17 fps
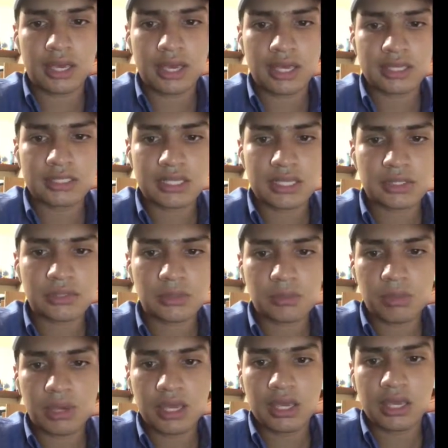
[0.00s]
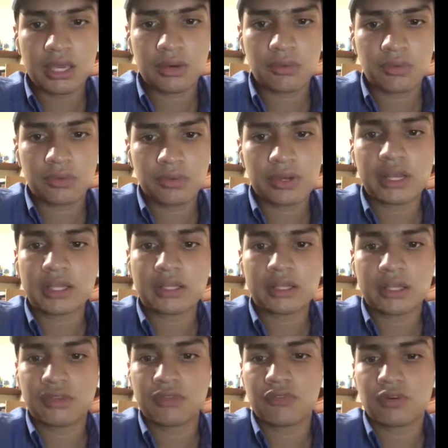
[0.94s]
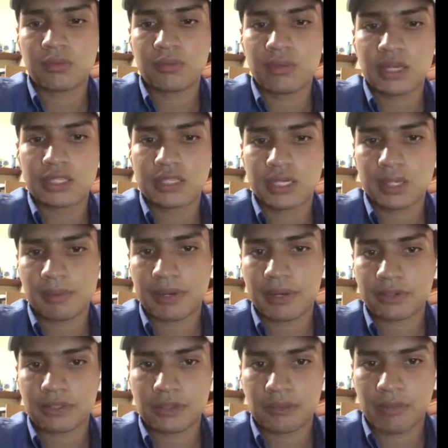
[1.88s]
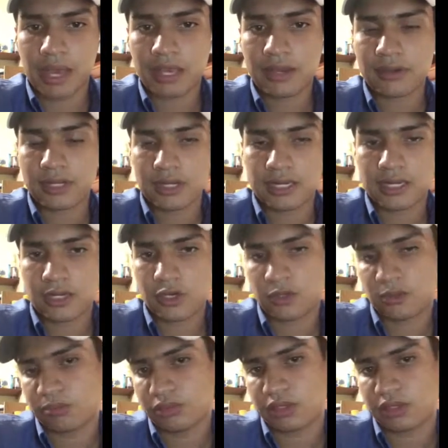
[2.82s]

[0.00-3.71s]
essay to make, I will read information about tobacco and later